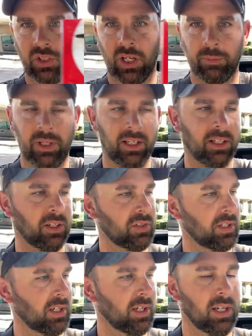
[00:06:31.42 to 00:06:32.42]
yum
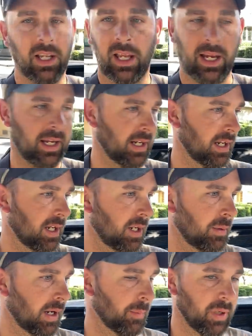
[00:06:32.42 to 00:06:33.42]
dingers and
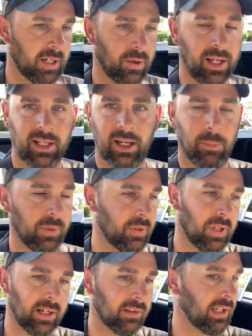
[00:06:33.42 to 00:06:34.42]
uh, I'm gonna go hit it. I'm gonna do
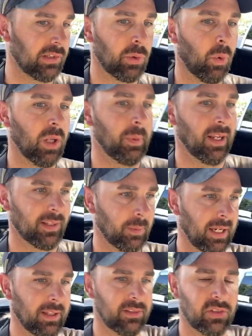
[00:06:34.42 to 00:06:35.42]
like, like 20 minutes. I'm
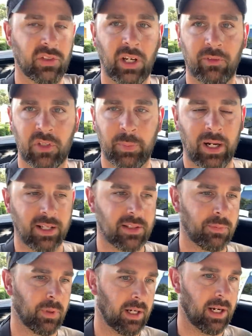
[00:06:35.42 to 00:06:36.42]
gonna hit several spots
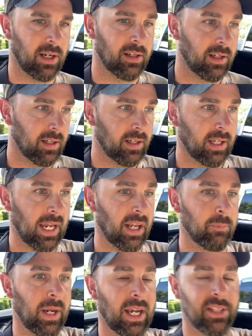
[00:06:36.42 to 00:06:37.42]
where I
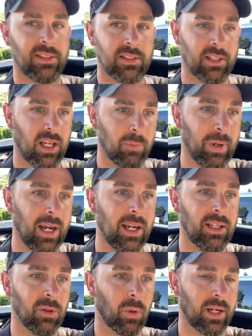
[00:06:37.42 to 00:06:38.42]
had bass uh,
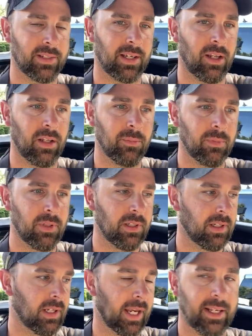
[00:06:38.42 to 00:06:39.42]
bite or I saw them
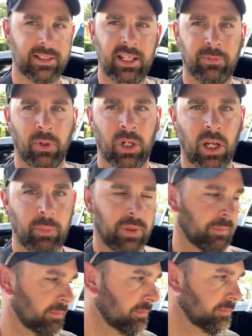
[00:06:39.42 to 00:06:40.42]
and see if we hook up with them.